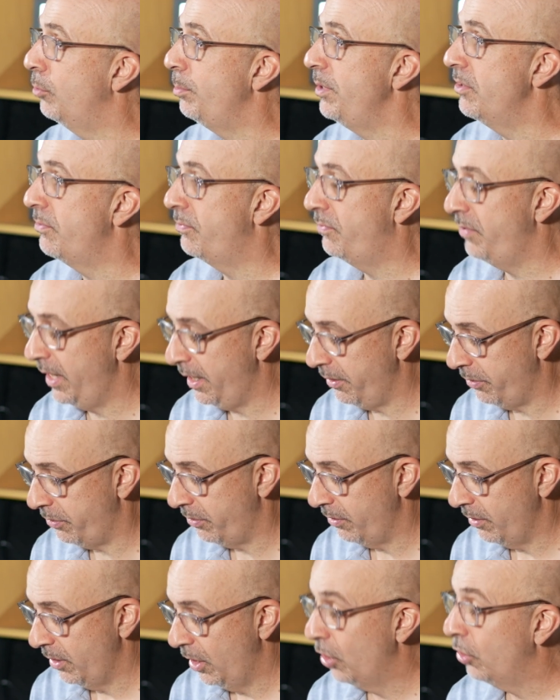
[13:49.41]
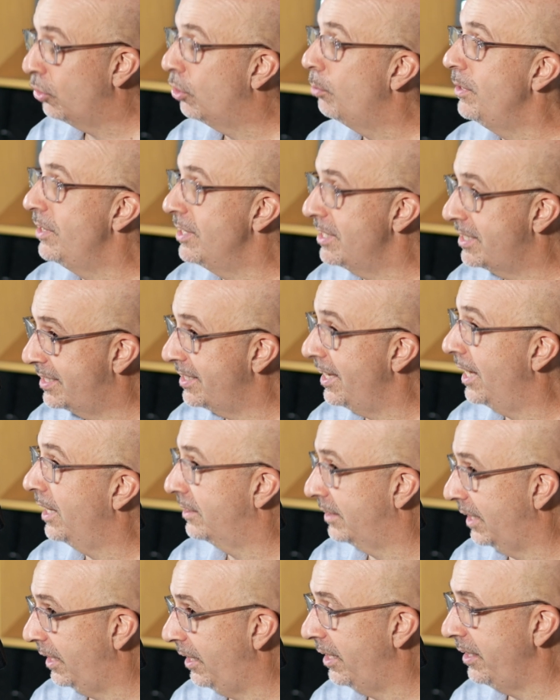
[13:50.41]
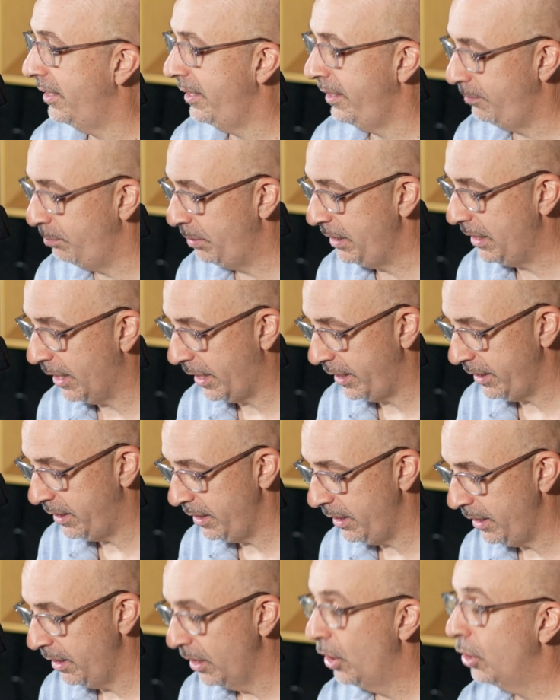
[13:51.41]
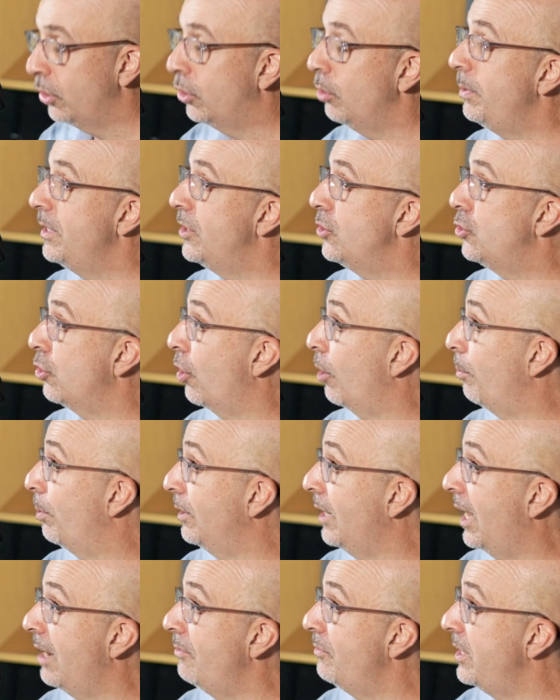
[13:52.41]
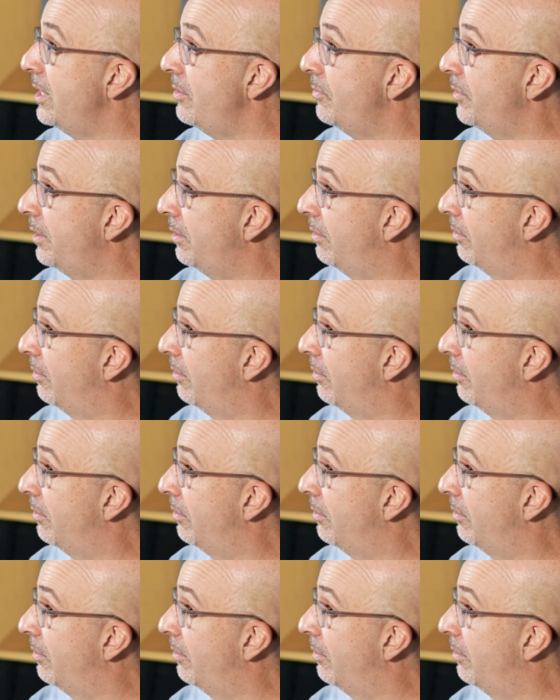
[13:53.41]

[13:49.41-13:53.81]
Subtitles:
Could be the 5th, could be the 6th, I like it, be likey, could be the sharp 11 even,